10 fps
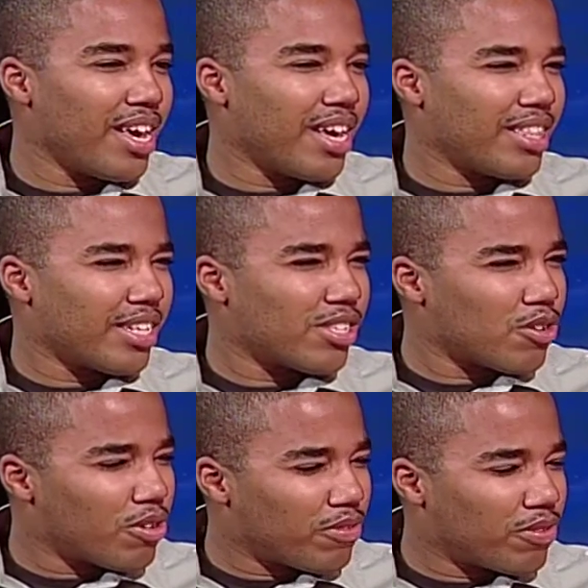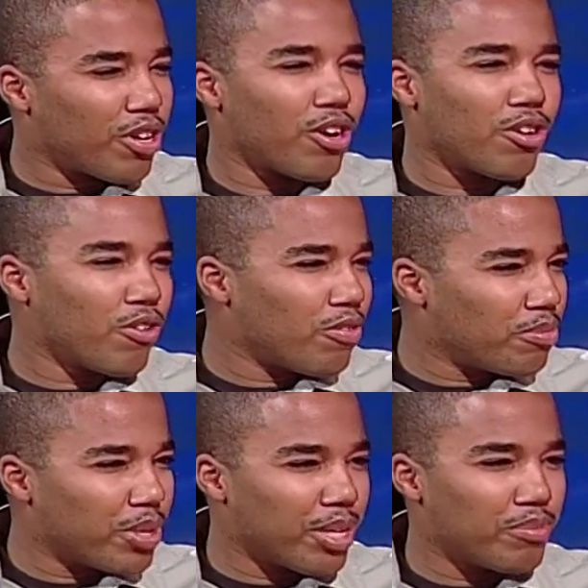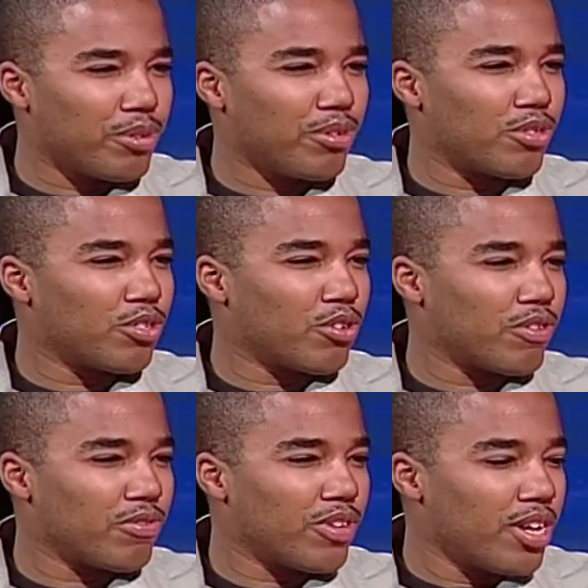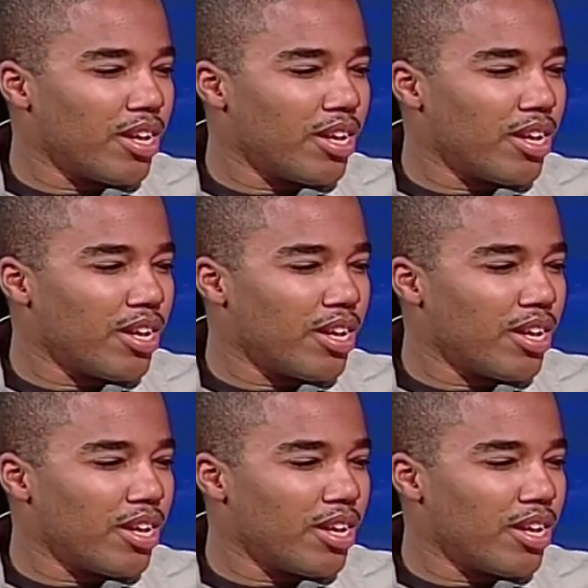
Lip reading: and they sort of talk over people, sort of